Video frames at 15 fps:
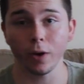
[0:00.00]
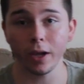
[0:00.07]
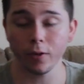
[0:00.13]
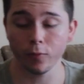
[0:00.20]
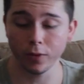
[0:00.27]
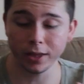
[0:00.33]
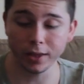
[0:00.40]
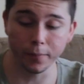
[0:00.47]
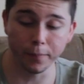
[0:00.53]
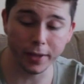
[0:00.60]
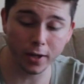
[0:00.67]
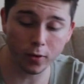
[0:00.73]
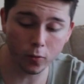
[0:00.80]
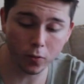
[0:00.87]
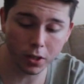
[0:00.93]
went with the
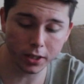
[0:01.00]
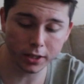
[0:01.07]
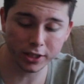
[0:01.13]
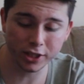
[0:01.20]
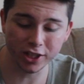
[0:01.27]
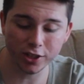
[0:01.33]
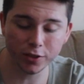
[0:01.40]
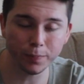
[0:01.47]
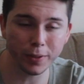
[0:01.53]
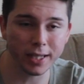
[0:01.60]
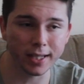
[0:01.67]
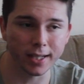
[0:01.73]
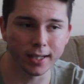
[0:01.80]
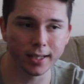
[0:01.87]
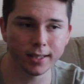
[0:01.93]
metal one just
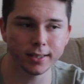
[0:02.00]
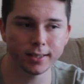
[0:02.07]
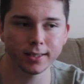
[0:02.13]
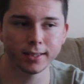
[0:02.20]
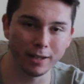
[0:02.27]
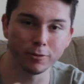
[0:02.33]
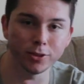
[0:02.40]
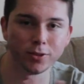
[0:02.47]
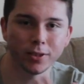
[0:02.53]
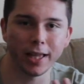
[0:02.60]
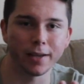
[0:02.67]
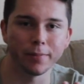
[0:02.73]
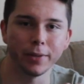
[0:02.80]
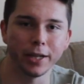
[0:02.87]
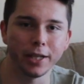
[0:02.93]
because it was
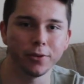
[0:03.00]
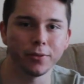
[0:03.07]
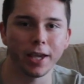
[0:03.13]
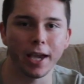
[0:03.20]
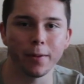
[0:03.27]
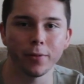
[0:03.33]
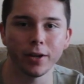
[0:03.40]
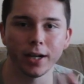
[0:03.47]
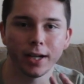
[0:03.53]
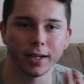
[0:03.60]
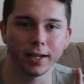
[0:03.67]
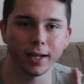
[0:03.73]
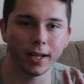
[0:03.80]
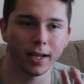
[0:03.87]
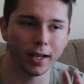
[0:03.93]
like my new camera and
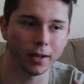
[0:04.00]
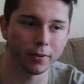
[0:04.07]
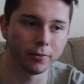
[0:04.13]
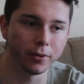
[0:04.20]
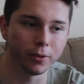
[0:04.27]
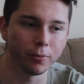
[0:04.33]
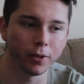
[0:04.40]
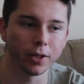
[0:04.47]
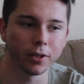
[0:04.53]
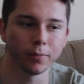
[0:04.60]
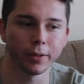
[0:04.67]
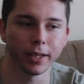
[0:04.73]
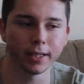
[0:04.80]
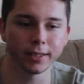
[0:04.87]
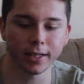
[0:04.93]
I really wanted to
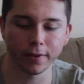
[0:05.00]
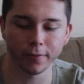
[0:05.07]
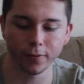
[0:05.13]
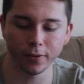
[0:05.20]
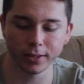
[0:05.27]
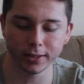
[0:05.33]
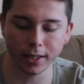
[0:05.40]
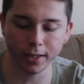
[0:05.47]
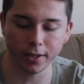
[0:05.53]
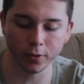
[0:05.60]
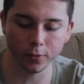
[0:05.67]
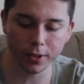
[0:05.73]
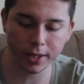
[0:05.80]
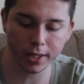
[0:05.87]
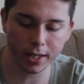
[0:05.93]
be as careful as I could
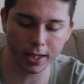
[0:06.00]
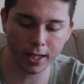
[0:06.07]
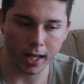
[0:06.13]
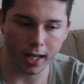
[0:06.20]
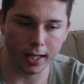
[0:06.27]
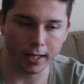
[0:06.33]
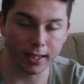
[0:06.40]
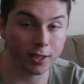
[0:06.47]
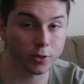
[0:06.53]
with it, and